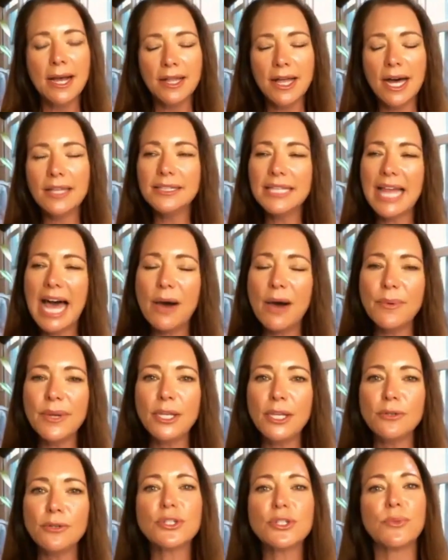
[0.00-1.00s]
allowing
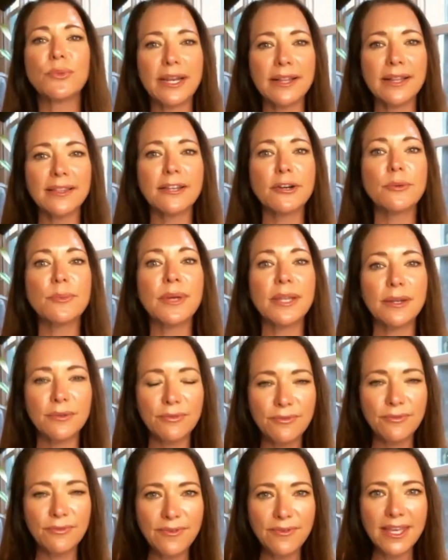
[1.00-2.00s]
you to run a little bit of
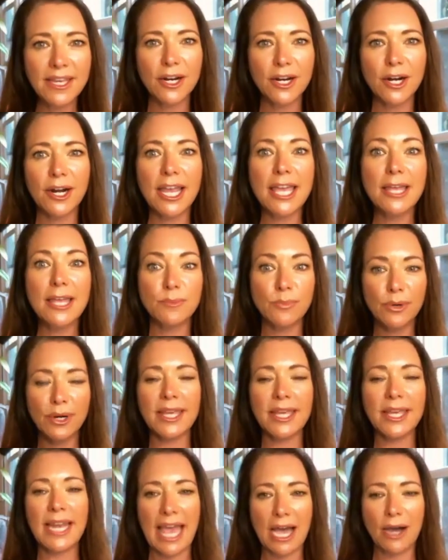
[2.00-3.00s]
fear in
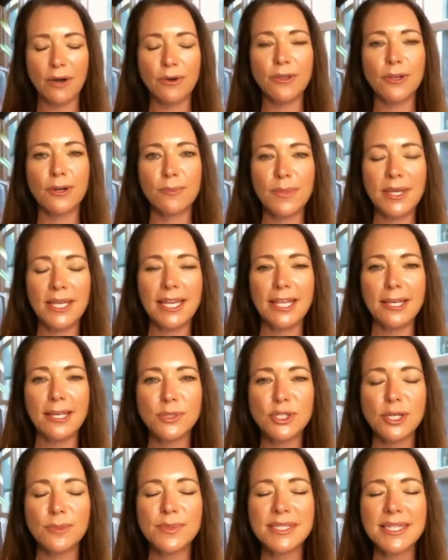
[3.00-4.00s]
bringing out your
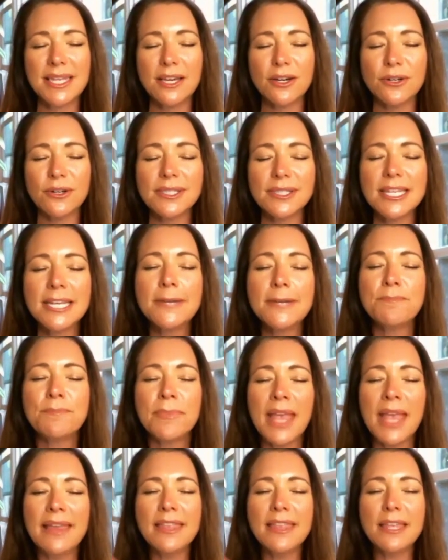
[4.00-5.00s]
mediumship skills.
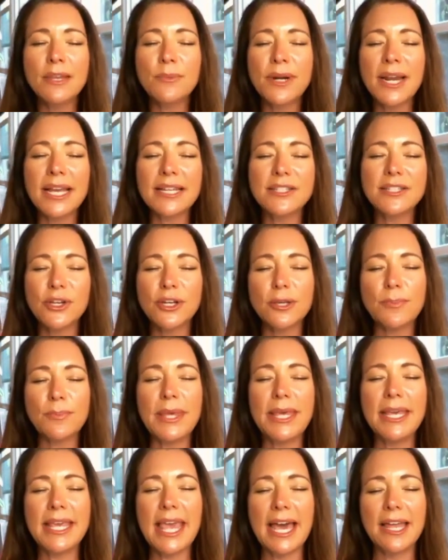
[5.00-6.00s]
And then when I took a
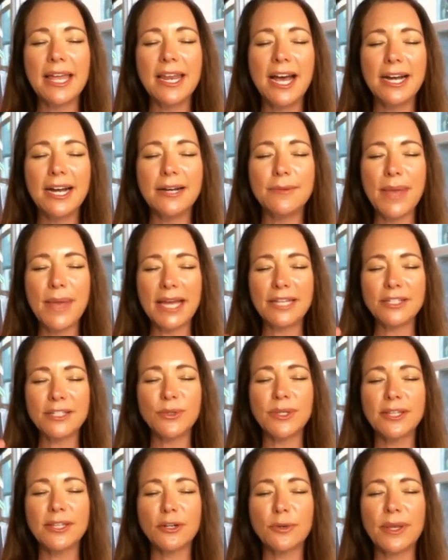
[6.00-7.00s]
peek at
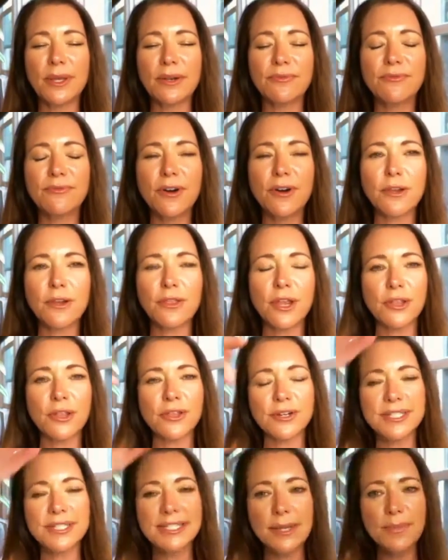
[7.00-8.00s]
you a little bit further,
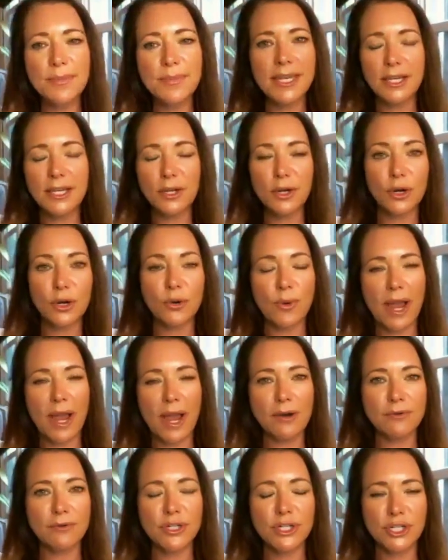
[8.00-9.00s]
there's something in your
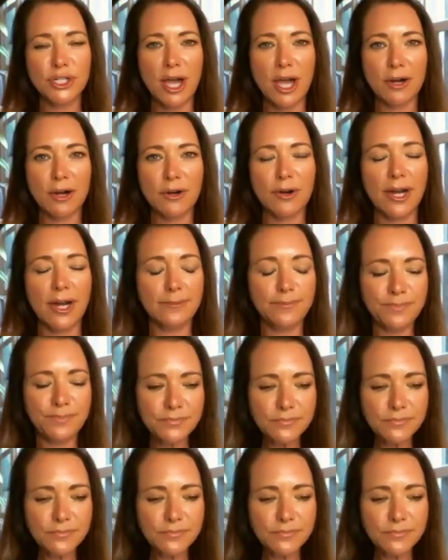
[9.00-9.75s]
crown chakra.